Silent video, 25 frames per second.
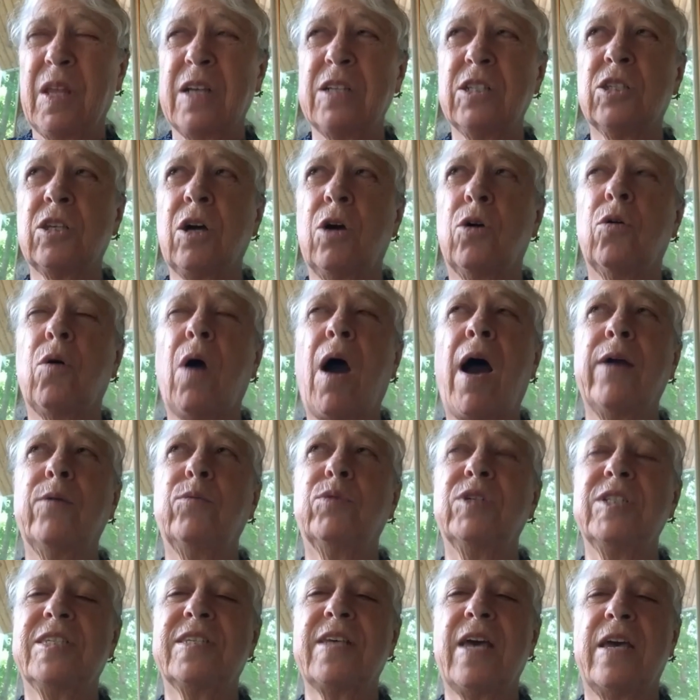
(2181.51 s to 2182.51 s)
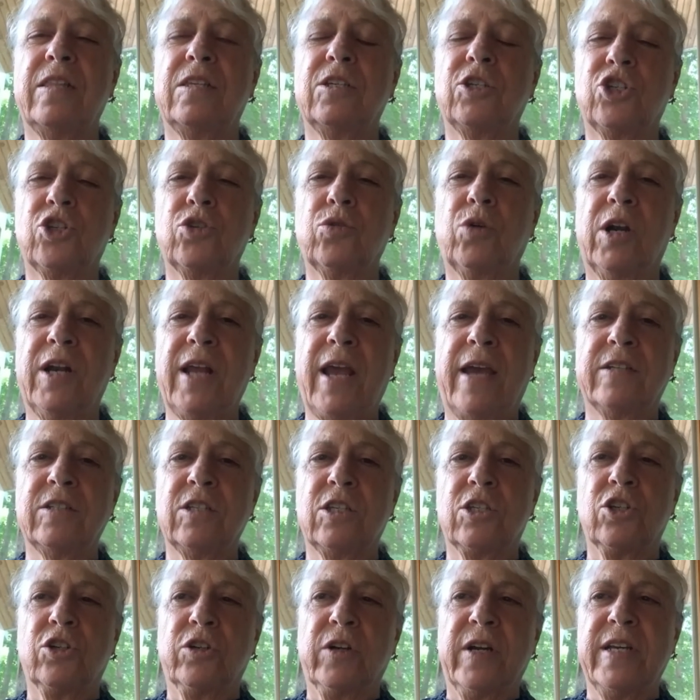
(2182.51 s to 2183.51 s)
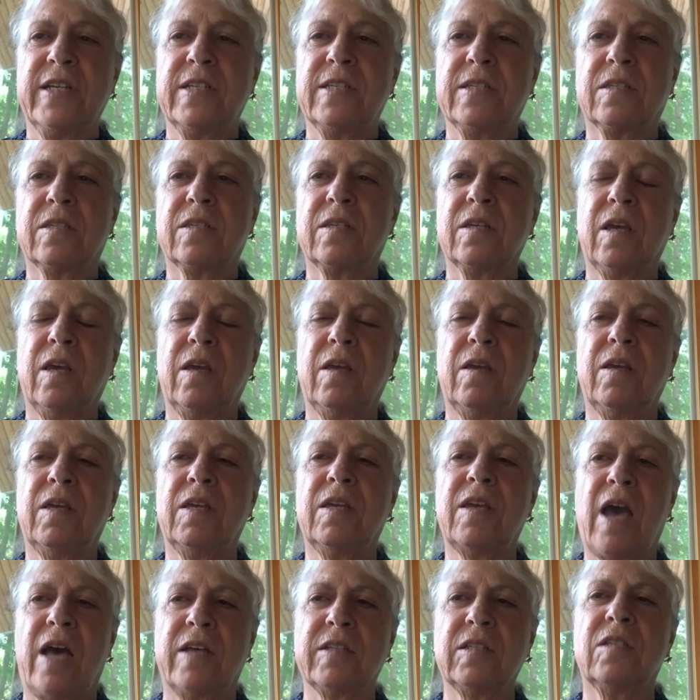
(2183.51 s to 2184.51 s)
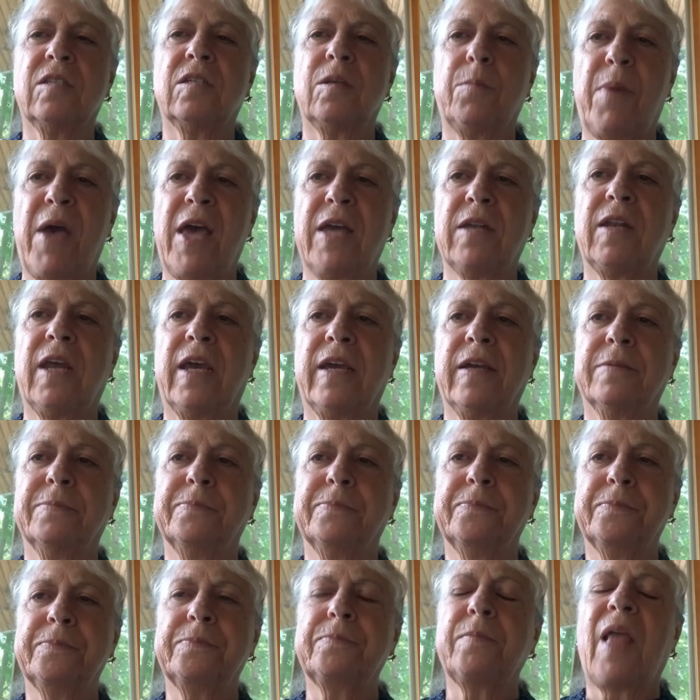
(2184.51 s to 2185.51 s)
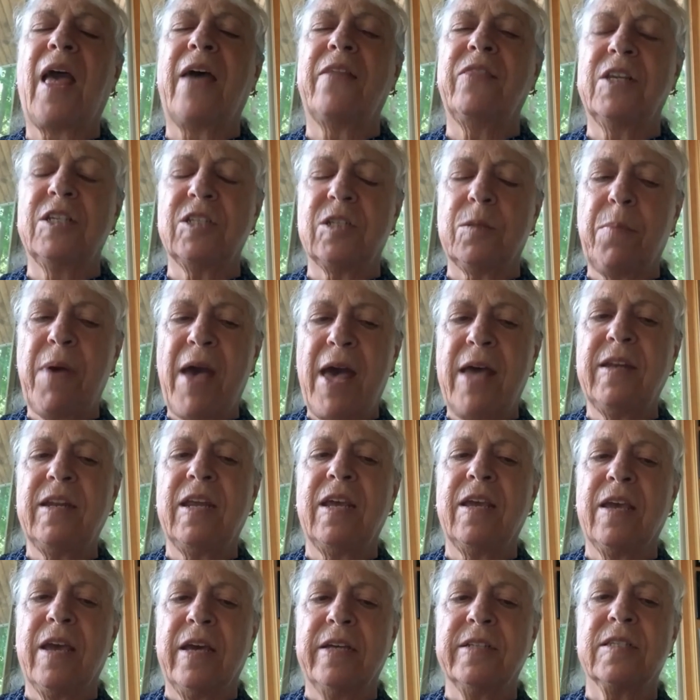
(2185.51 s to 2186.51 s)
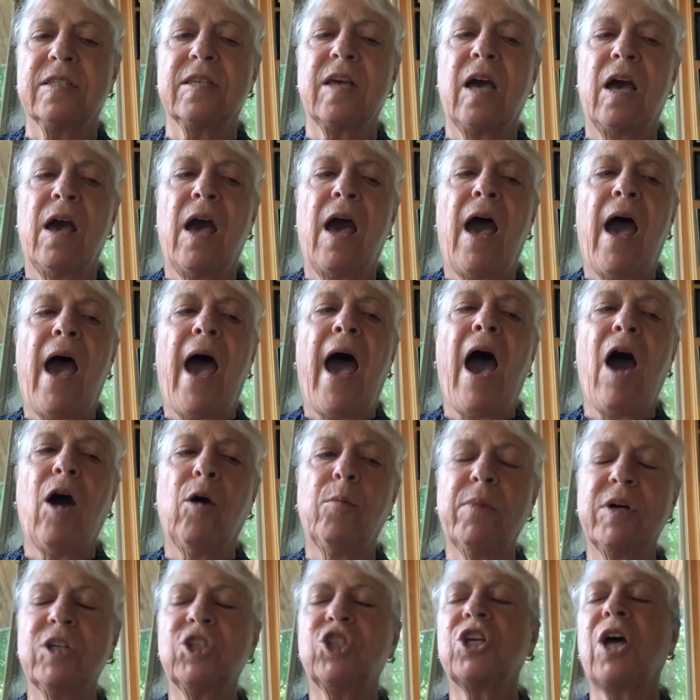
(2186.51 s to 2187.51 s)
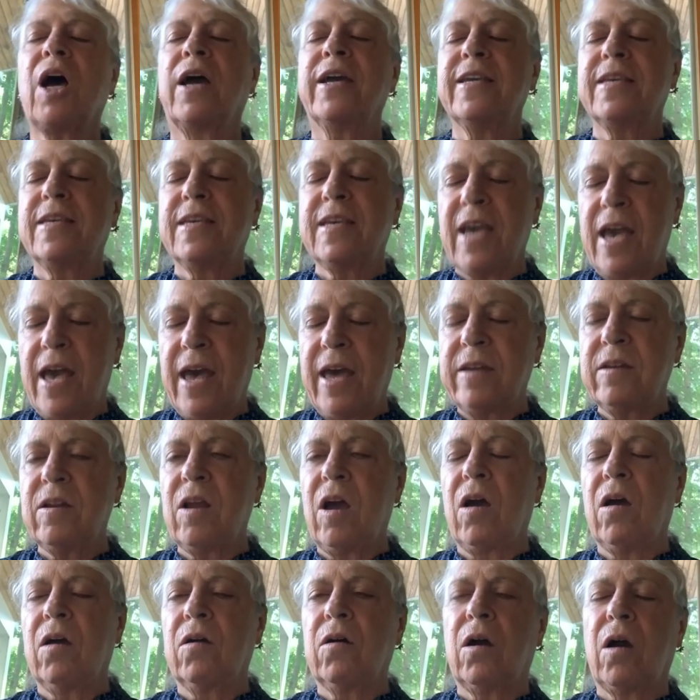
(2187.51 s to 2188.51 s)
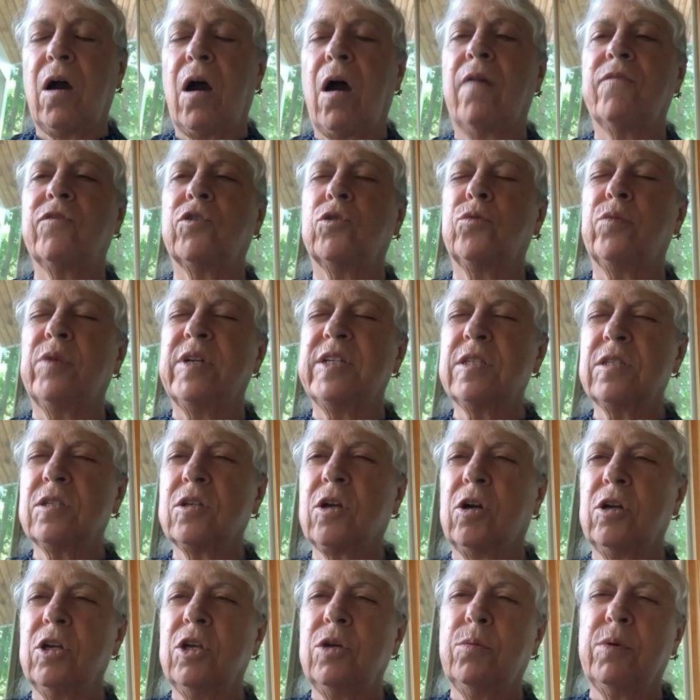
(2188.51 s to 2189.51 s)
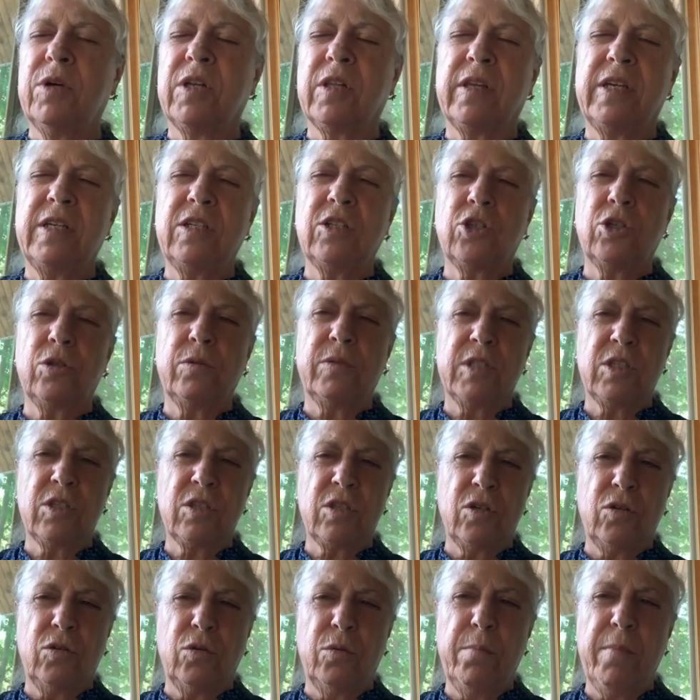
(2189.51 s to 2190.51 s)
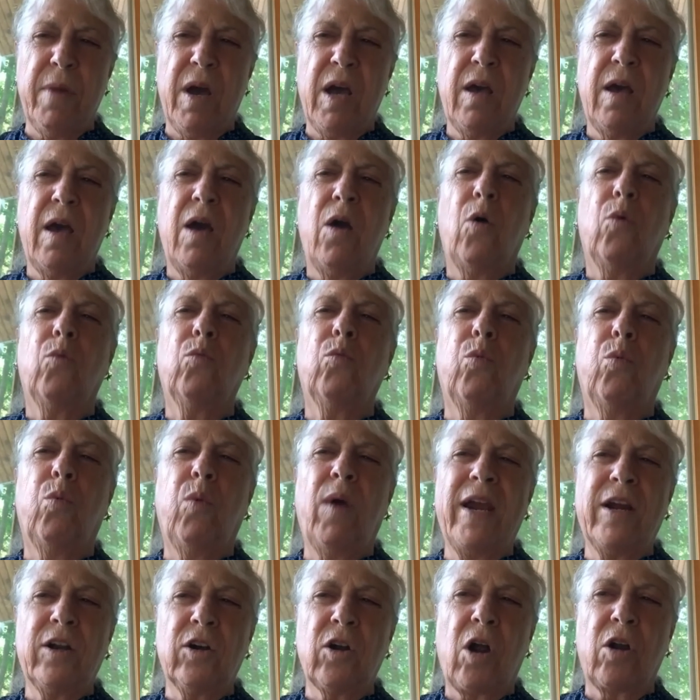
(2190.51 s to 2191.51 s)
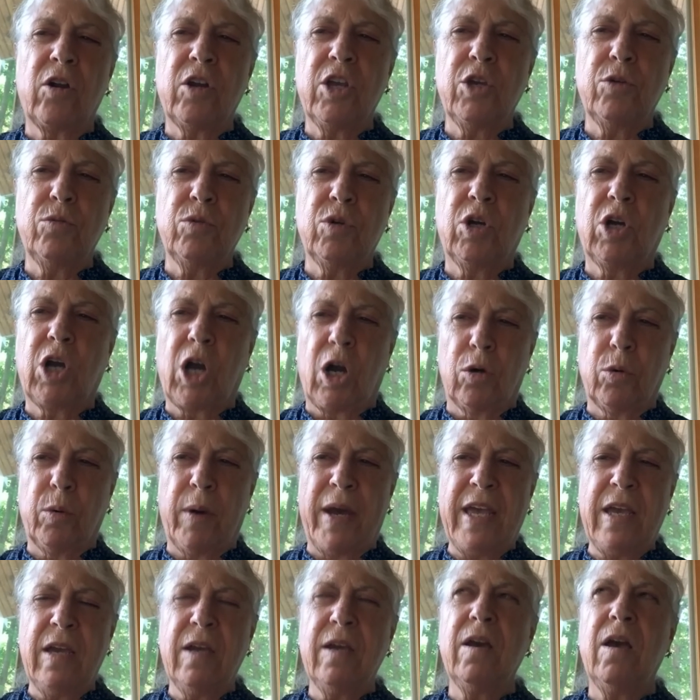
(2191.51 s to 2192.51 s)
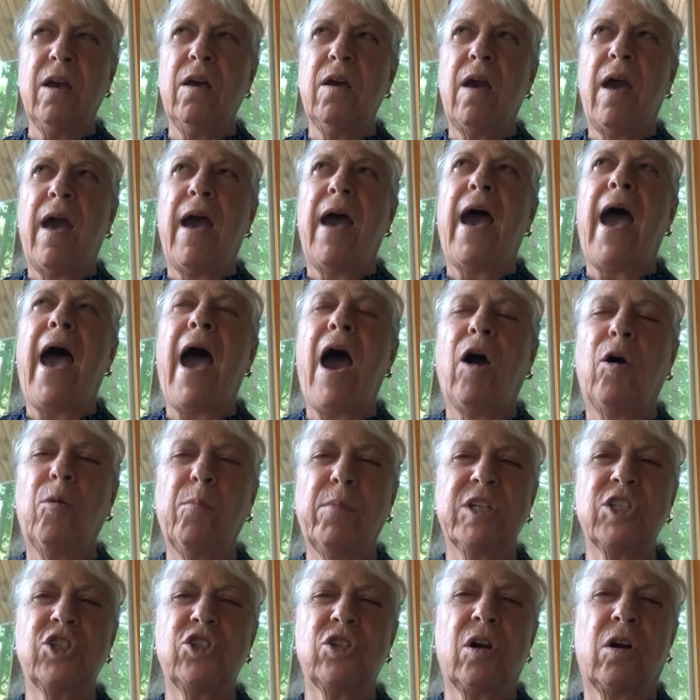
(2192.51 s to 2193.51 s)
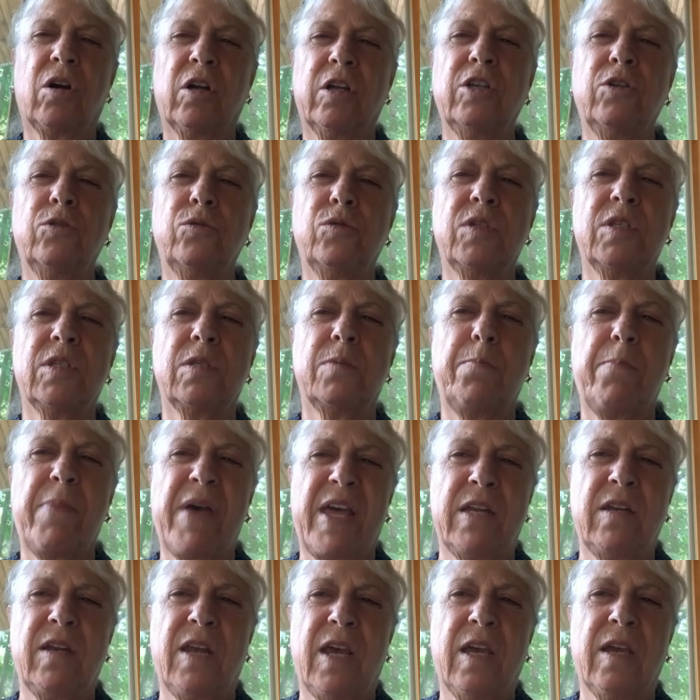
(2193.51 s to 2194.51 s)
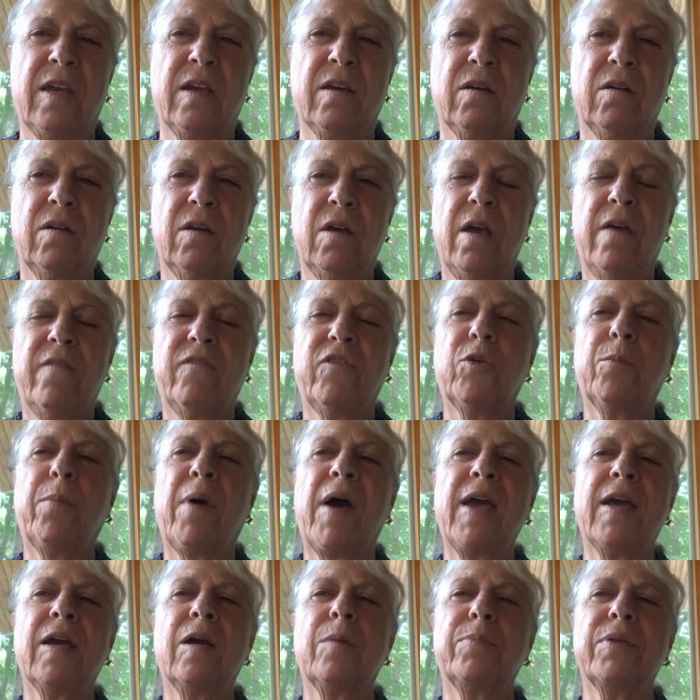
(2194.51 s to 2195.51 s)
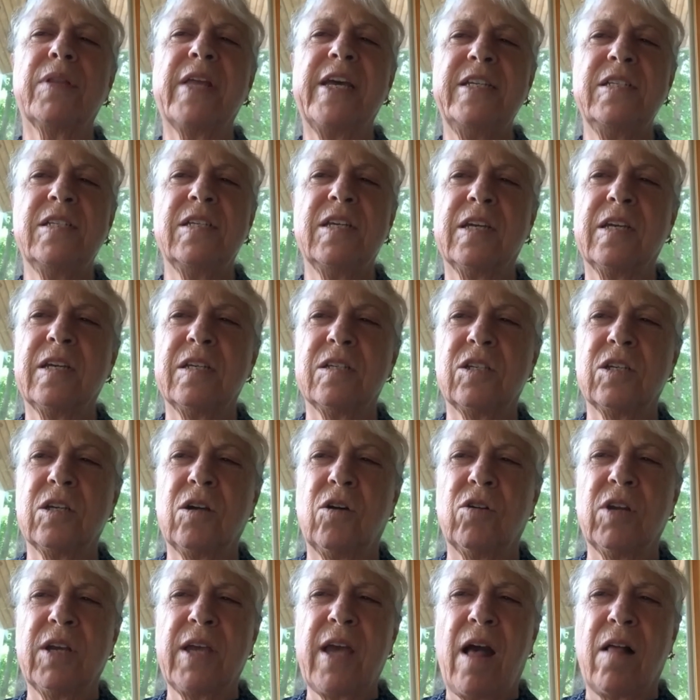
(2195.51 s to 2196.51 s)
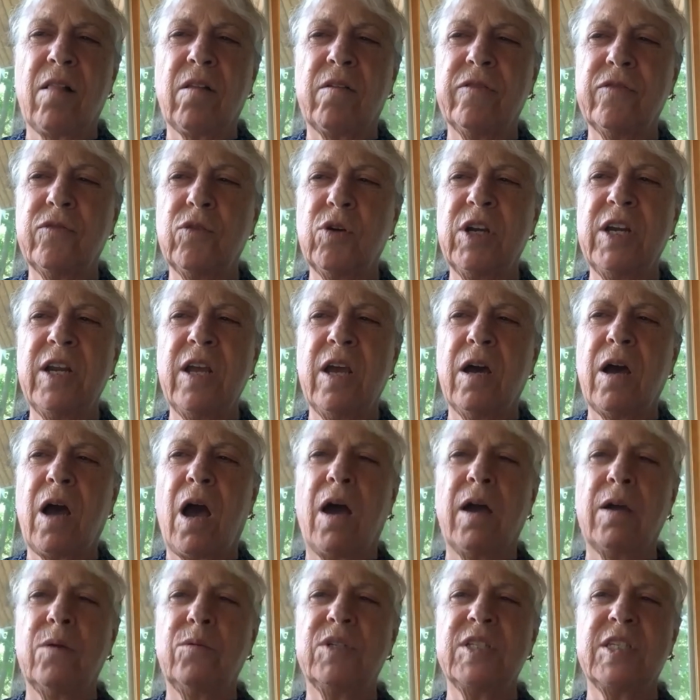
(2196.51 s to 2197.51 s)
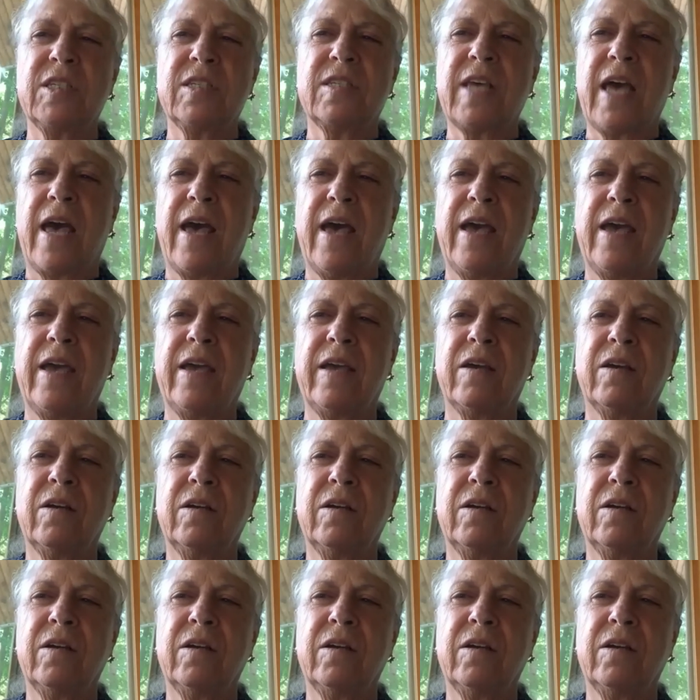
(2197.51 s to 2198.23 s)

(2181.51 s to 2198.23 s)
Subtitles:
So I would say the short answer is yes, depending. And the depending is how much, again, of a risk are you willing to assume? Where are you going? How much are you spending? If you're buying a plane ticket to go to California, I would say